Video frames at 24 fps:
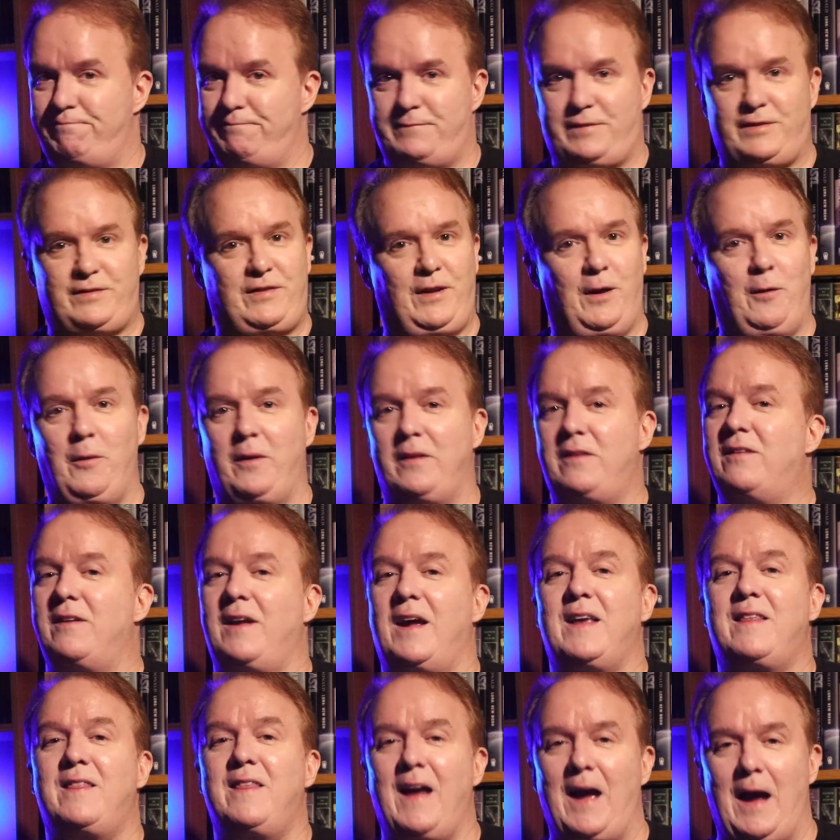So it's
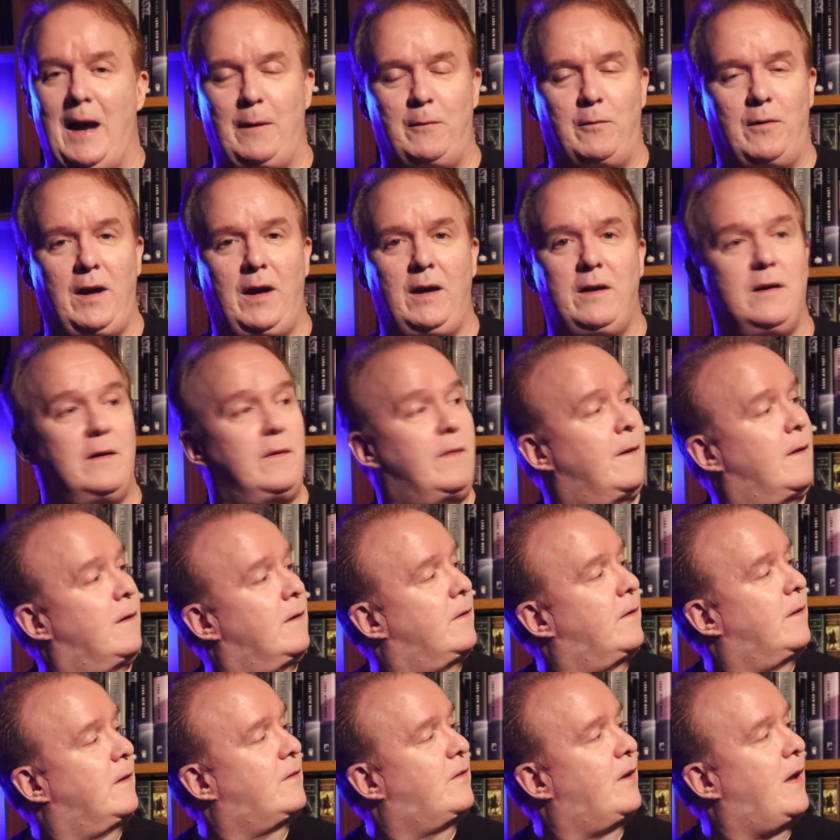like that, right? And
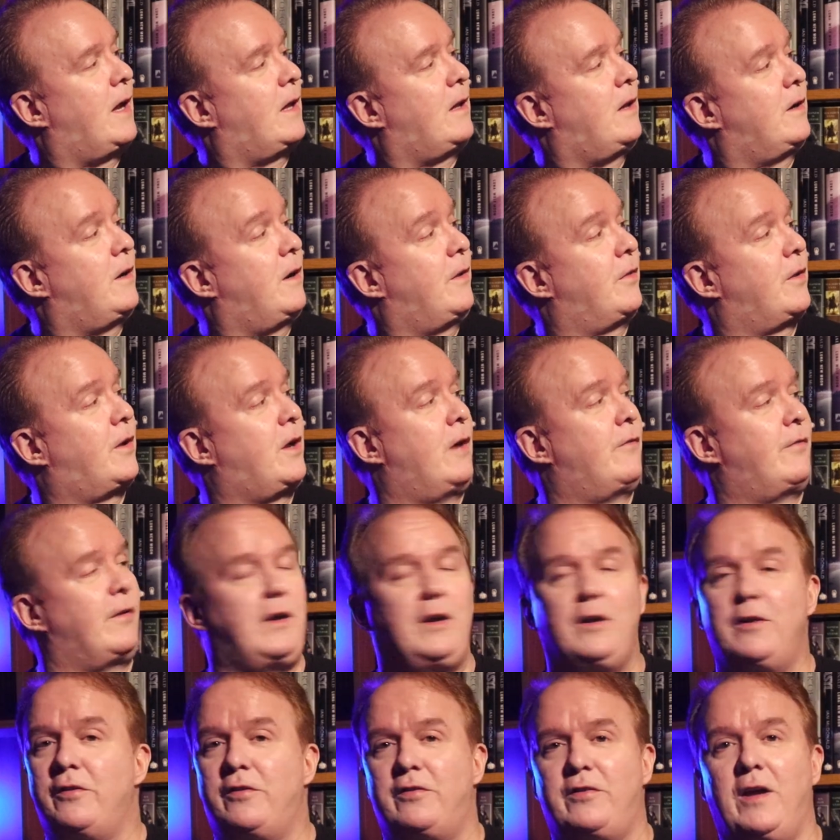the, the tagline on the cover
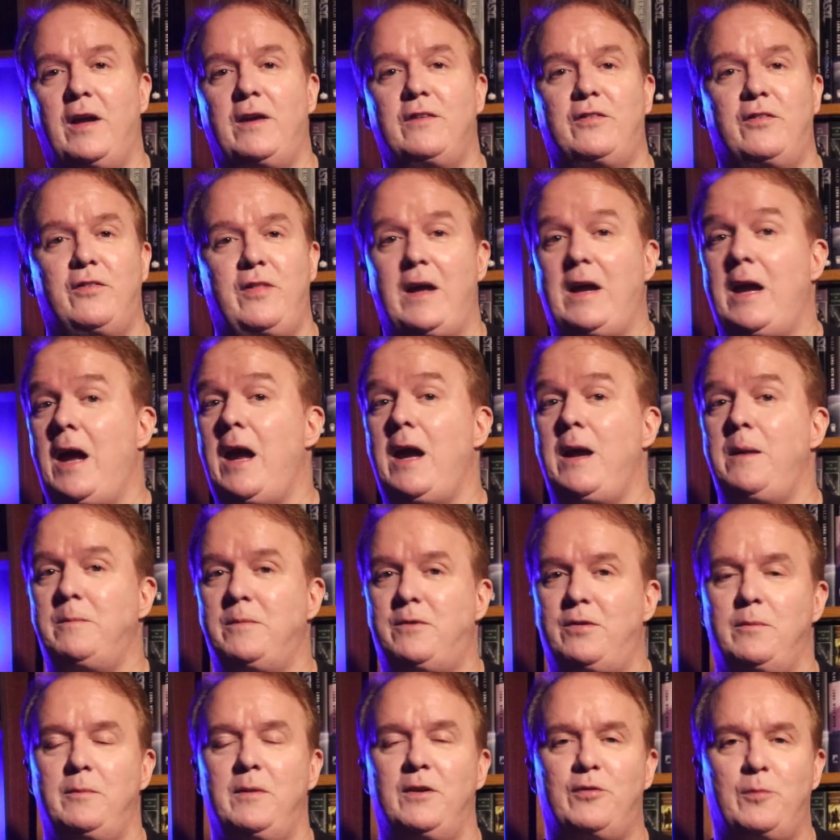here says, they
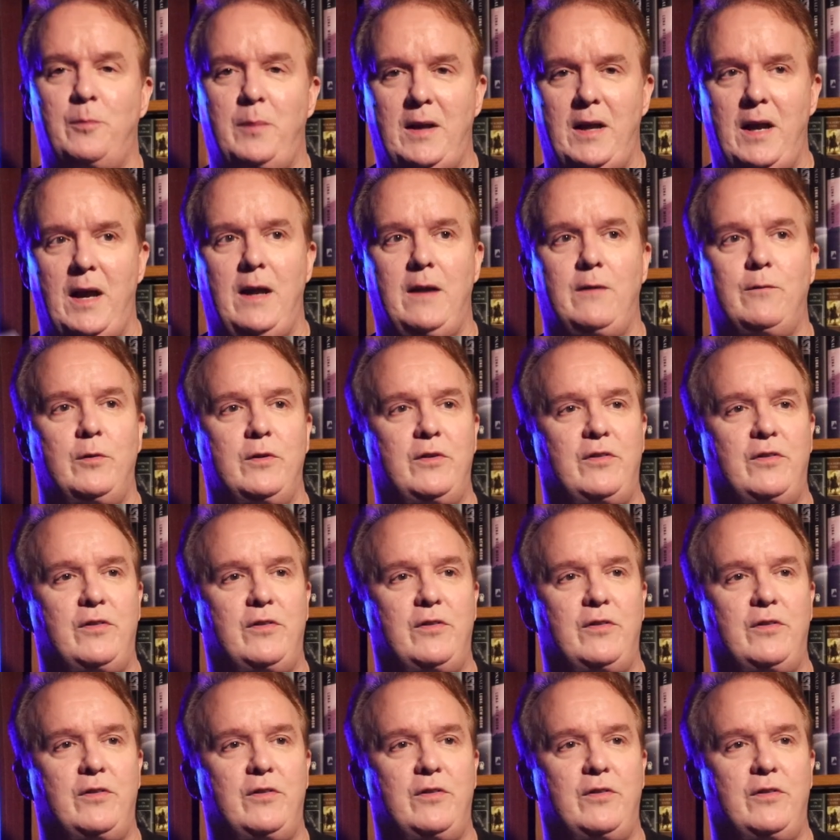aim to misbehave,